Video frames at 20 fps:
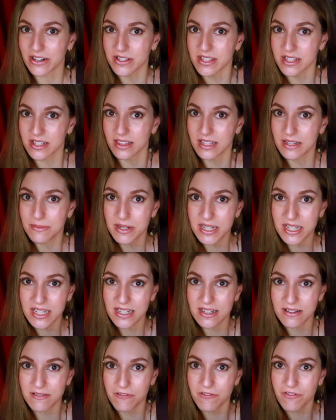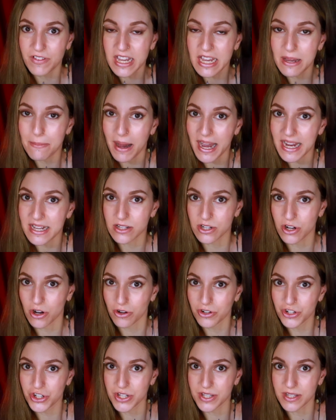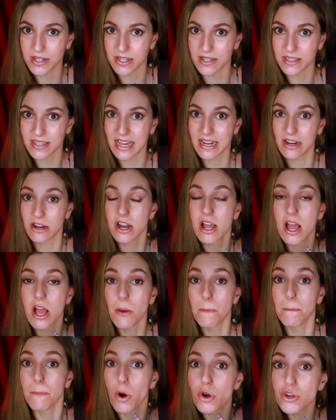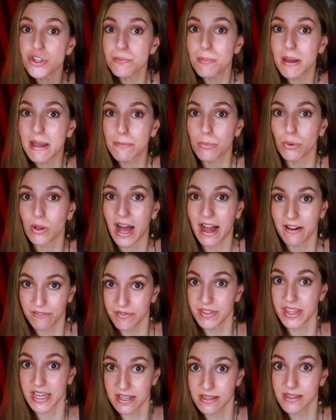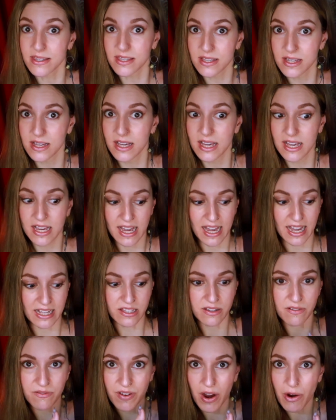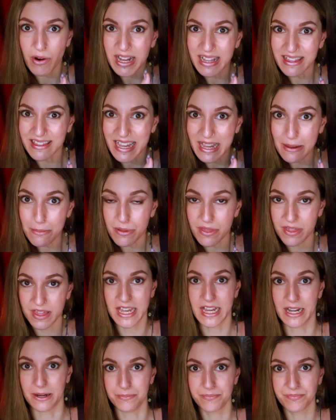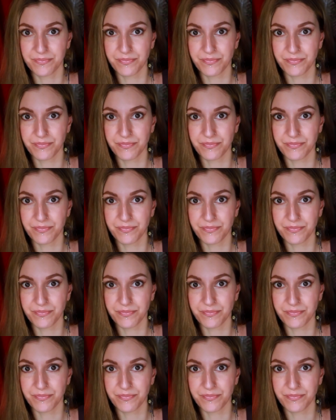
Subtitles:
It's a limited fear-based consciousness, and most people have this. It's a very deep thing,